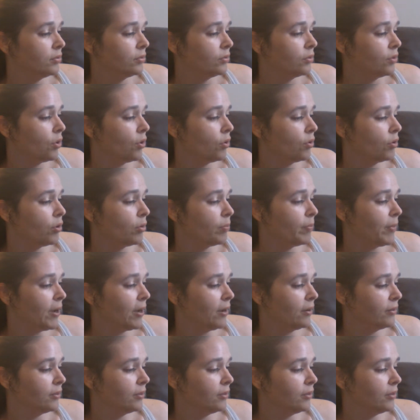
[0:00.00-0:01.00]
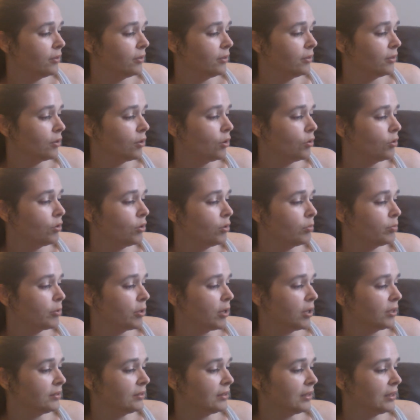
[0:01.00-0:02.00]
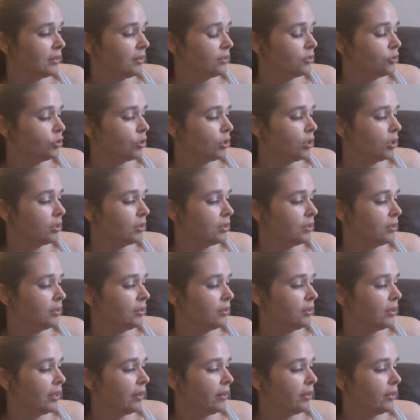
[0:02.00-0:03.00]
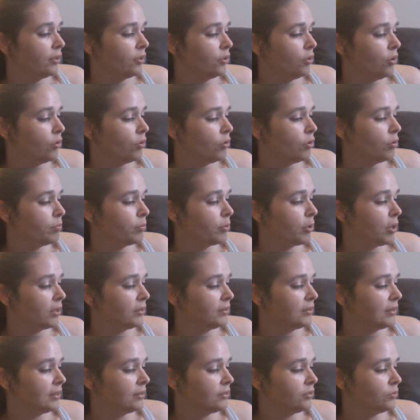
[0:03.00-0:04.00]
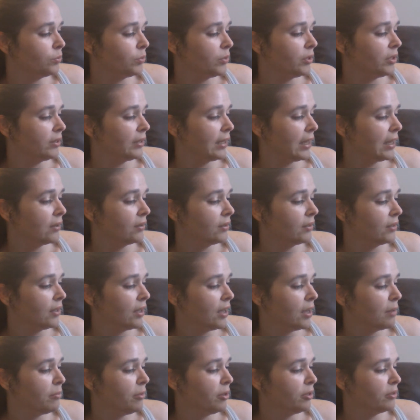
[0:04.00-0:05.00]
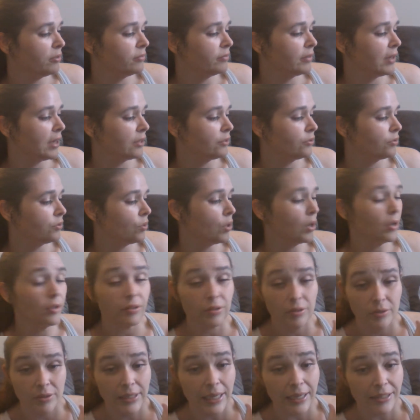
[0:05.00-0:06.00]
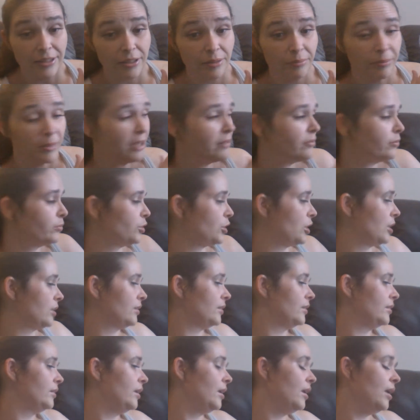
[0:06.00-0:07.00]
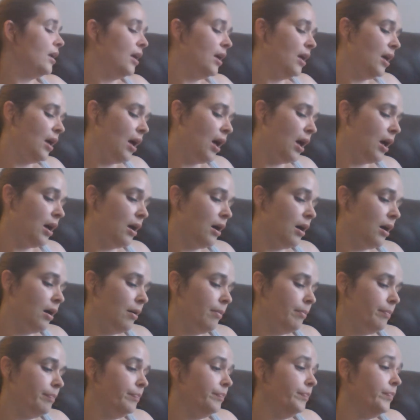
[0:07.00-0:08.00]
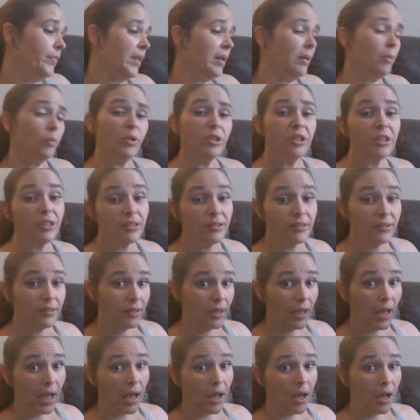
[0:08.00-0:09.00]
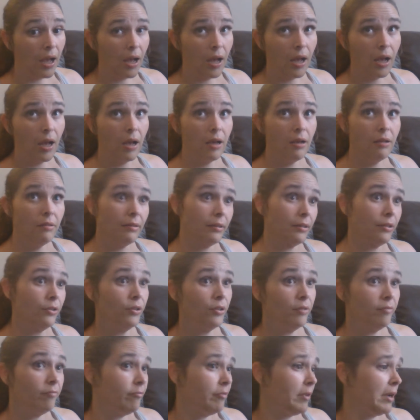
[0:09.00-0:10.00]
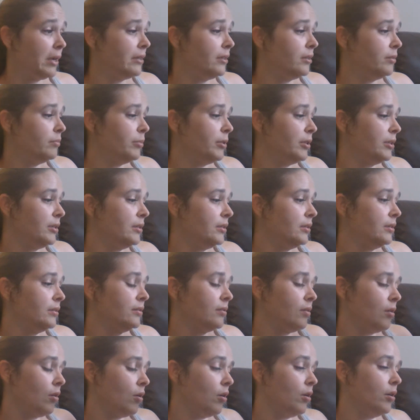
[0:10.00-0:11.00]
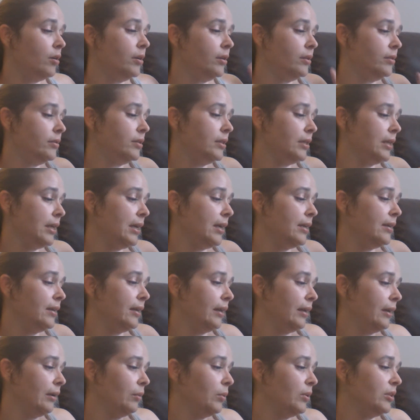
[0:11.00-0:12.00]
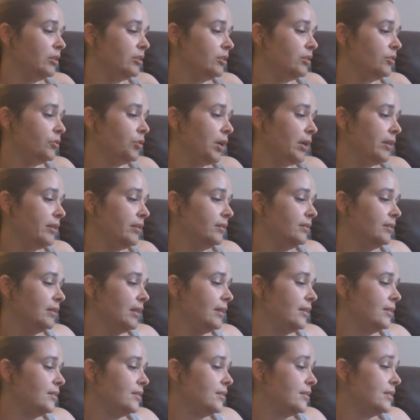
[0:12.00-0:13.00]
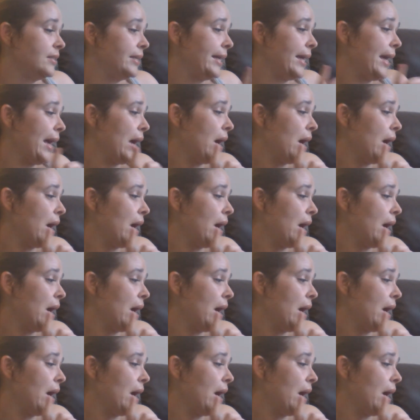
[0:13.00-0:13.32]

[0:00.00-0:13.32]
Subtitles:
cocoa powder, cocoa processed chocolate, and then cocoa processed with alkali butterfat. So it's actually made from chocolate, which is like you can find it, but it is hard to get. And I wanted to try these. And this is the